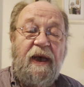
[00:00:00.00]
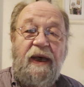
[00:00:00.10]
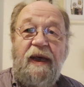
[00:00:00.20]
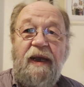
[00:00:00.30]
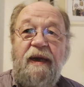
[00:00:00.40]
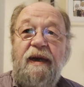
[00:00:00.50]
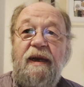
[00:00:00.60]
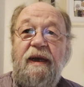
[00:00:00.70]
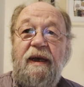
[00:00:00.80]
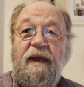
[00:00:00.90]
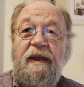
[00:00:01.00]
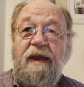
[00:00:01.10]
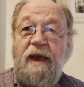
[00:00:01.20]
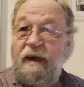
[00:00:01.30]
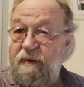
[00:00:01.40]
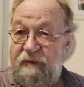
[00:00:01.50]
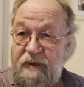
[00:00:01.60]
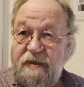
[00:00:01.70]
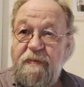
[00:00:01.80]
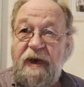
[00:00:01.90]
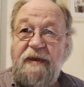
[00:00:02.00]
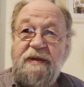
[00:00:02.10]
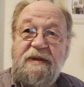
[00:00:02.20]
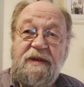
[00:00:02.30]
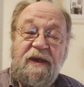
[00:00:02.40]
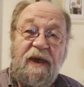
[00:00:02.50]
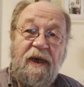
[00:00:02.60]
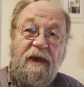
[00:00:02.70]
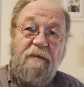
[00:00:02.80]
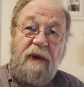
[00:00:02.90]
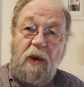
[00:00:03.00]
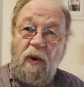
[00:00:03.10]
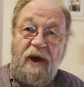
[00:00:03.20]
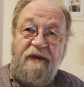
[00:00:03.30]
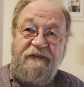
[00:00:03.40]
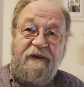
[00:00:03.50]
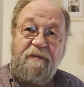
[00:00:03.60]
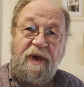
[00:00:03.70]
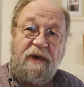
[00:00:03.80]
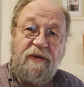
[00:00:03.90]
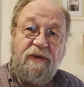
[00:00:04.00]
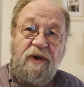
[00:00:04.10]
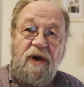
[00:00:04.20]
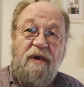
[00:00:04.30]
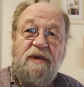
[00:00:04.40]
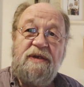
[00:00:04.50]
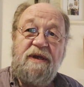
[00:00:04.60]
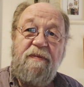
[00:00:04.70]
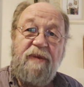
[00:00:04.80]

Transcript: And the end of this month, my wife and my two daughters,